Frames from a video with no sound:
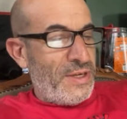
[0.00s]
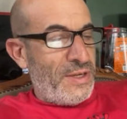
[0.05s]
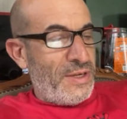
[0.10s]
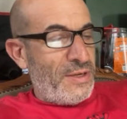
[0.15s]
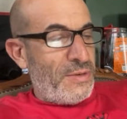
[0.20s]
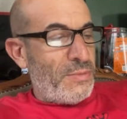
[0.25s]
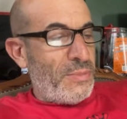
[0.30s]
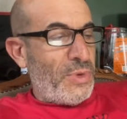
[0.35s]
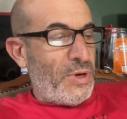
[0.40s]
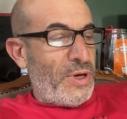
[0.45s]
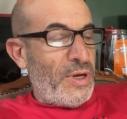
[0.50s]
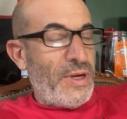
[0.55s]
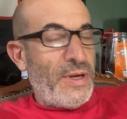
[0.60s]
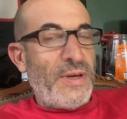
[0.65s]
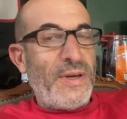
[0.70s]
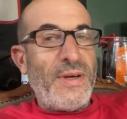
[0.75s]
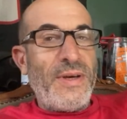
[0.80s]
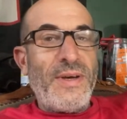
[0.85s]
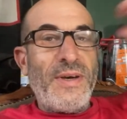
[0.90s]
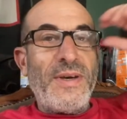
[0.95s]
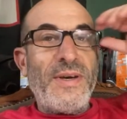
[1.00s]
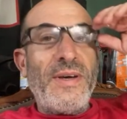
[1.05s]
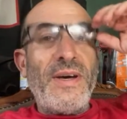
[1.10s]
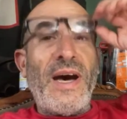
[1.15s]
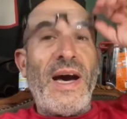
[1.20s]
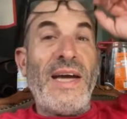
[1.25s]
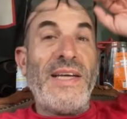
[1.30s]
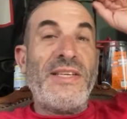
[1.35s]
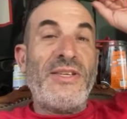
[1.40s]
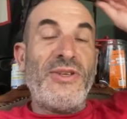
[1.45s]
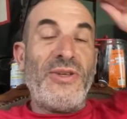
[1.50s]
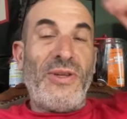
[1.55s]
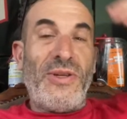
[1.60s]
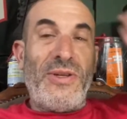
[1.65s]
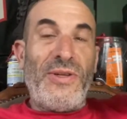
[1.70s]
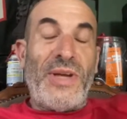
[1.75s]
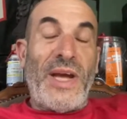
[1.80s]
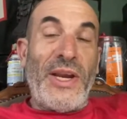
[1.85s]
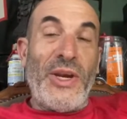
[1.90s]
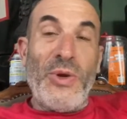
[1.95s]
But I
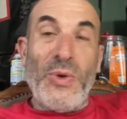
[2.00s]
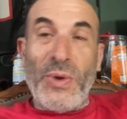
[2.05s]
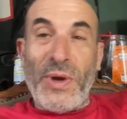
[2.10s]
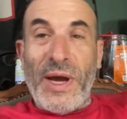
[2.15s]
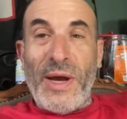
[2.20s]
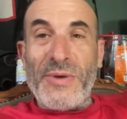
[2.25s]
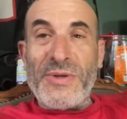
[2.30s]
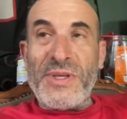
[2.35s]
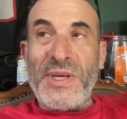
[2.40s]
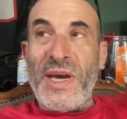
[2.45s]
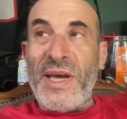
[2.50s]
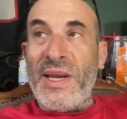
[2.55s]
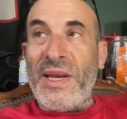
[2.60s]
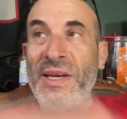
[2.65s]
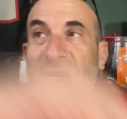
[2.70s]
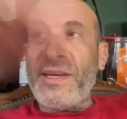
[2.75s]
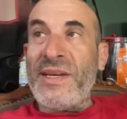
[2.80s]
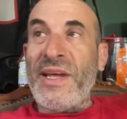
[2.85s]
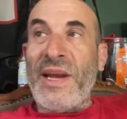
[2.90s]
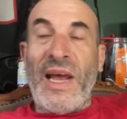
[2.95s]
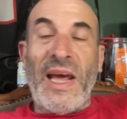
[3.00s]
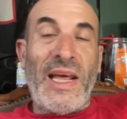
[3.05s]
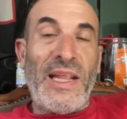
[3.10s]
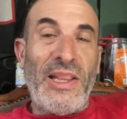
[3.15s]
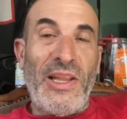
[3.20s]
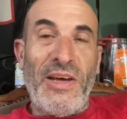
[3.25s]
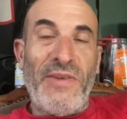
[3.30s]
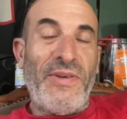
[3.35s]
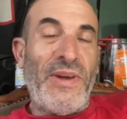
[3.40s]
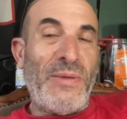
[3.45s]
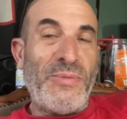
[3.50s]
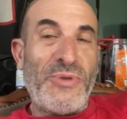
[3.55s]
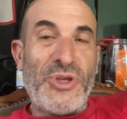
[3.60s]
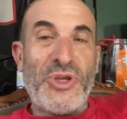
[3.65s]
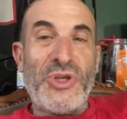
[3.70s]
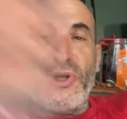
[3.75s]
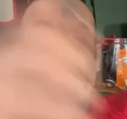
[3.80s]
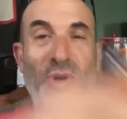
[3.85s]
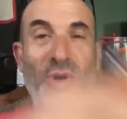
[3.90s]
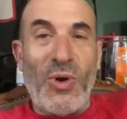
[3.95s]
knew what I was getting, and I love it.
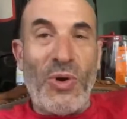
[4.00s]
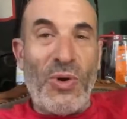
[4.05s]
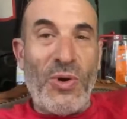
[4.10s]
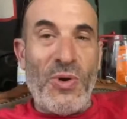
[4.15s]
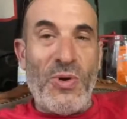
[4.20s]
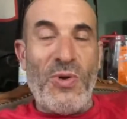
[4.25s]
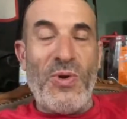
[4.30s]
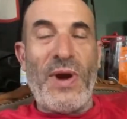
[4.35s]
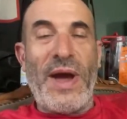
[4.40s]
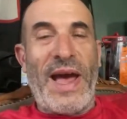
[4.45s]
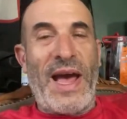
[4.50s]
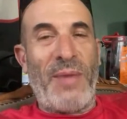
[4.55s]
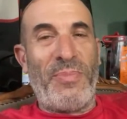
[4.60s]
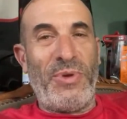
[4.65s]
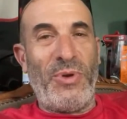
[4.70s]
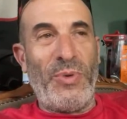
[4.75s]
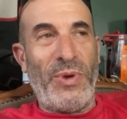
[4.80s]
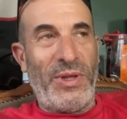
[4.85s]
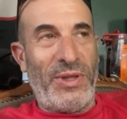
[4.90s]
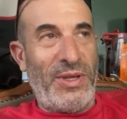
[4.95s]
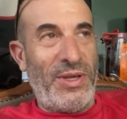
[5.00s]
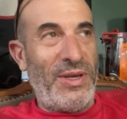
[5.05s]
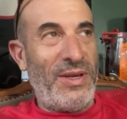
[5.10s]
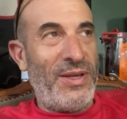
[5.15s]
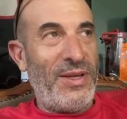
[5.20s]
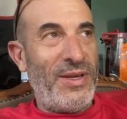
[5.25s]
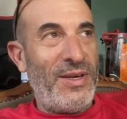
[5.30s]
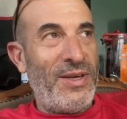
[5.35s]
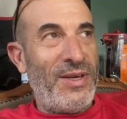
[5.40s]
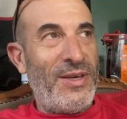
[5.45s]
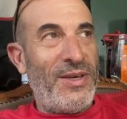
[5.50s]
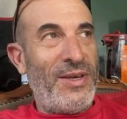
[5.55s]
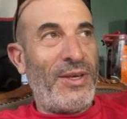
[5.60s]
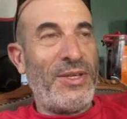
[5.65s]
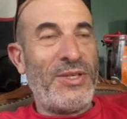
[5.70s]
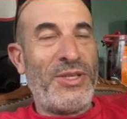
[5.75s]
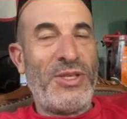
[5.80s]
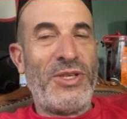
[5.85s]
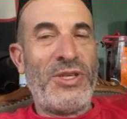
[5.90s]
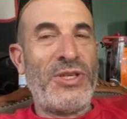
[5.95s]
I'm so happy with it
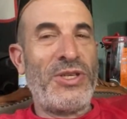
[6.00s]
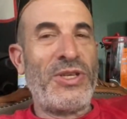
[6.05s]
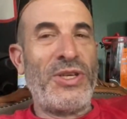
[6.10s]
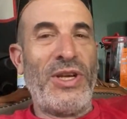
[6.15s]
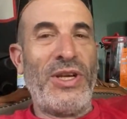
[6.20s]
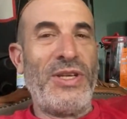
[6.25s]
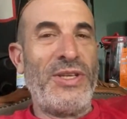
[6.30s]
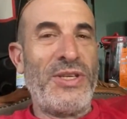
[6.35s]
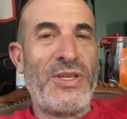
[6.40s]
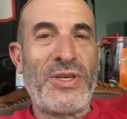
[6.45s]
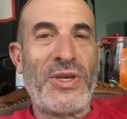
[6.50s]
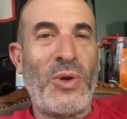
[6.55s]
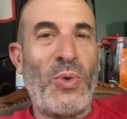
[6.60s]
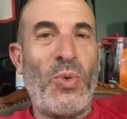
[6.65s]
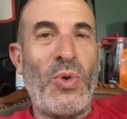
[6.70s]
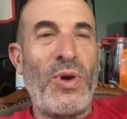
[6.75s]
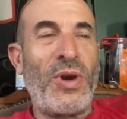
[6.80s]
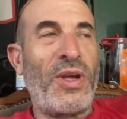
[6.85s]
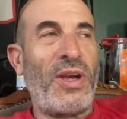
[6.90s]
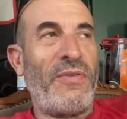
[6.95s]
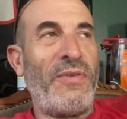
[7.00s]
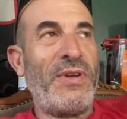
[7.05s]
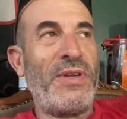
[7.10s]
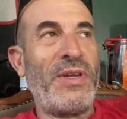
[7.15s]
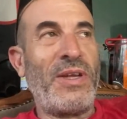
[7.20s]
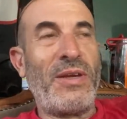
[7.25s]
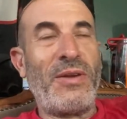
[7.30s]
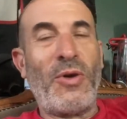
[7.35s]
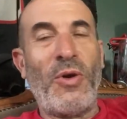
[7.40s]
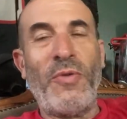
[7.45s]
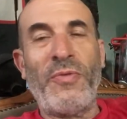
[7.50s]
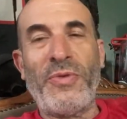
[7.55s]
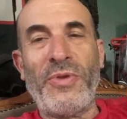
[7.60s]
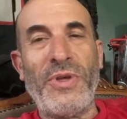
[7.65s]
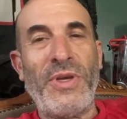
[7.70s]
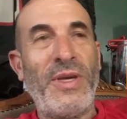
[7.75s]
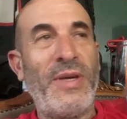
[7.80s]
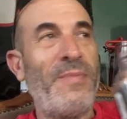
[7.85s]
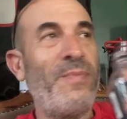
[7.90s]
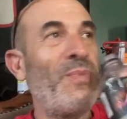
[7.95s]
because it's just gonna work
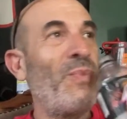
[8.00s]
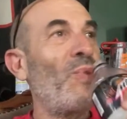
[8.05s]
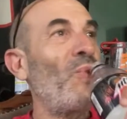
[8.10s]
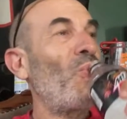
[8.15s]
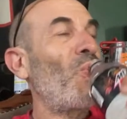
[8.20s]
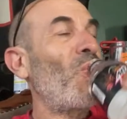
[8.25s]
hopefully.